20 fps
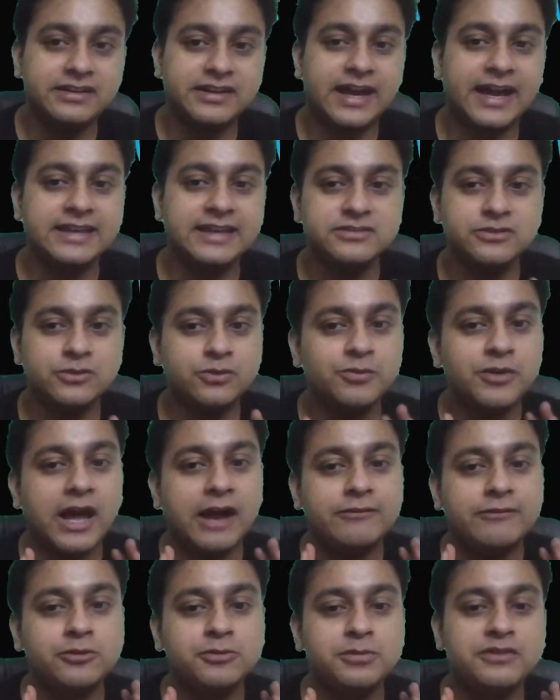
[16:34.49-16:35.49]
Guys, you
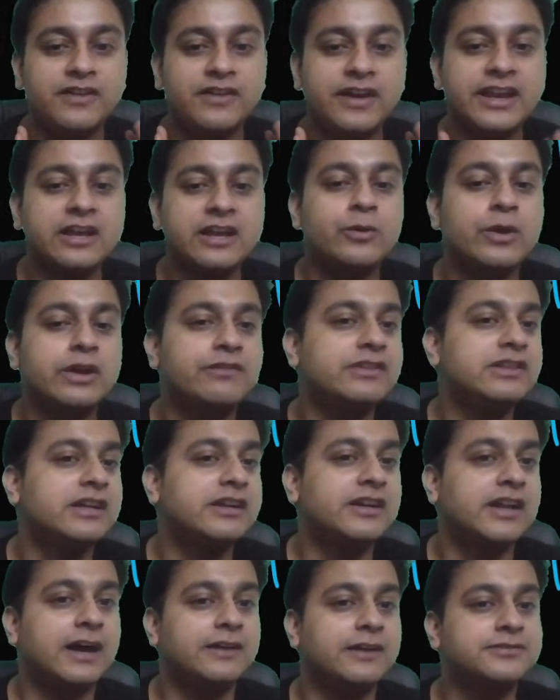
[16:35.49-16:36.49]
have to be very quick with the
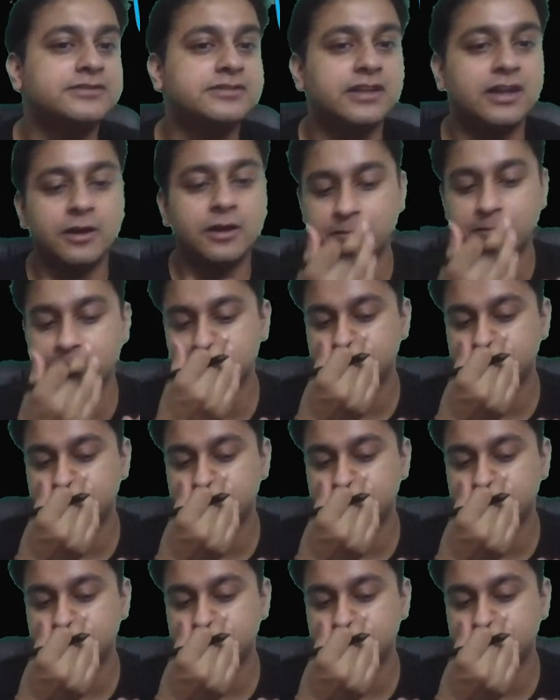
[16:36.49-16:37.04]
graphs now.